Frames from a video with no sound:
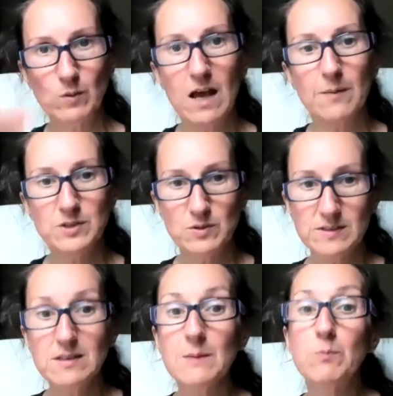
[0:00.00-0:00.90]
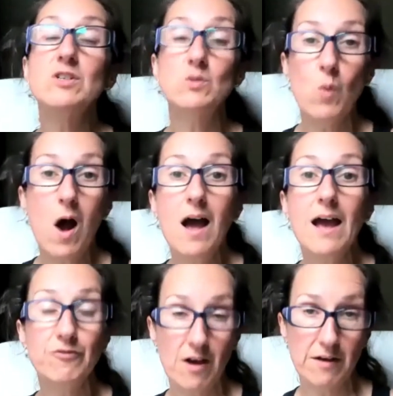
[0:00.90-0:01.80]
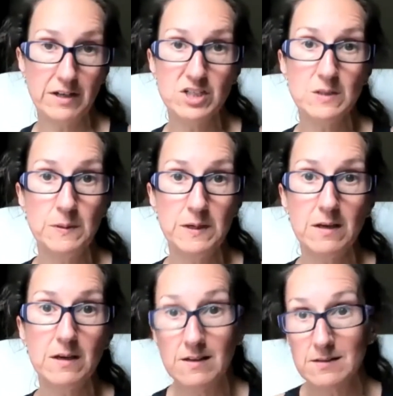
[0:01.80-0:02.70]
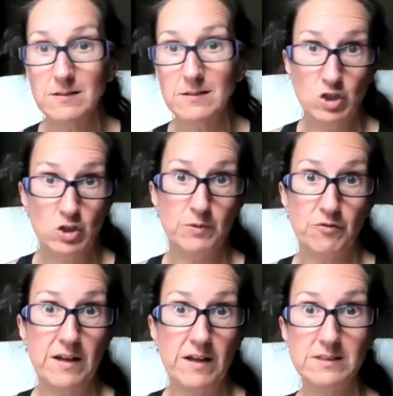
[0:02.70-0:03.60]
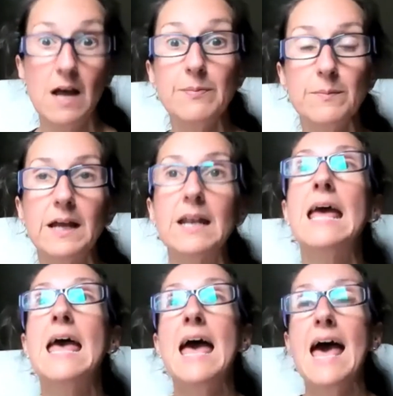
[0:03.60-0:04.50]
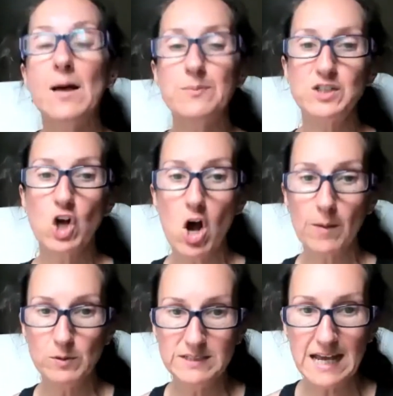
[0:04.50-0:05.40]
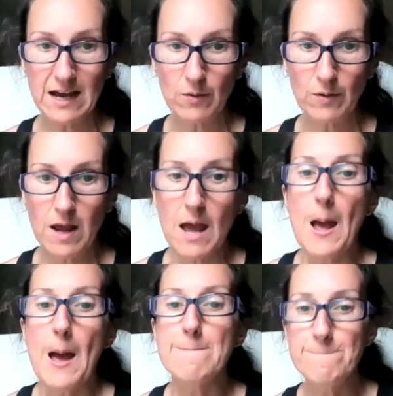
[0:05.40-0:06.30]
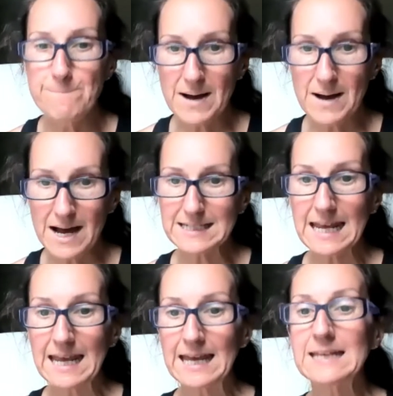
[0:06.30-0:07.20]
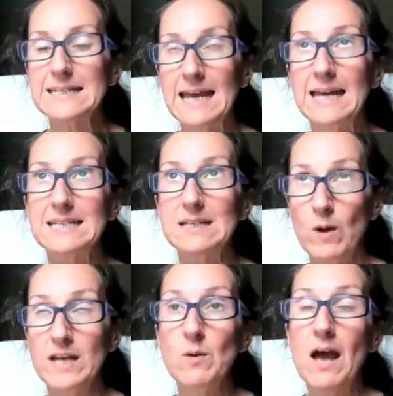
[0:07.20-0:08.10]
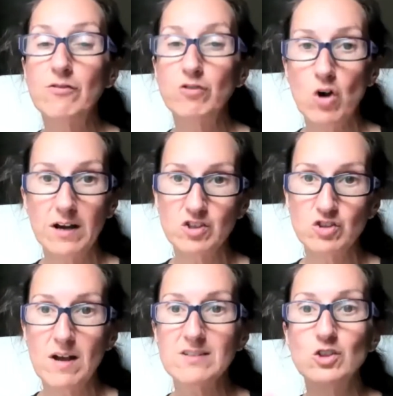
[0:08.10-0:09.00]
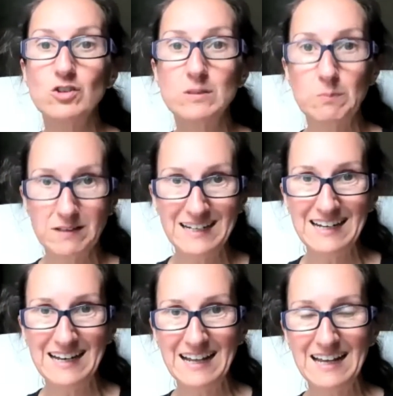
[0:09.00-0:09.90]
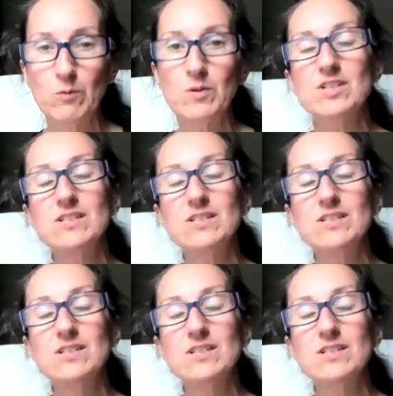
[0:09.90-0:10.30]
what helps you sleep, which is why 5-HTP is a tryptophan supplement, helps to calm you down. But and when you have chronic stress, you're depleted in it, which is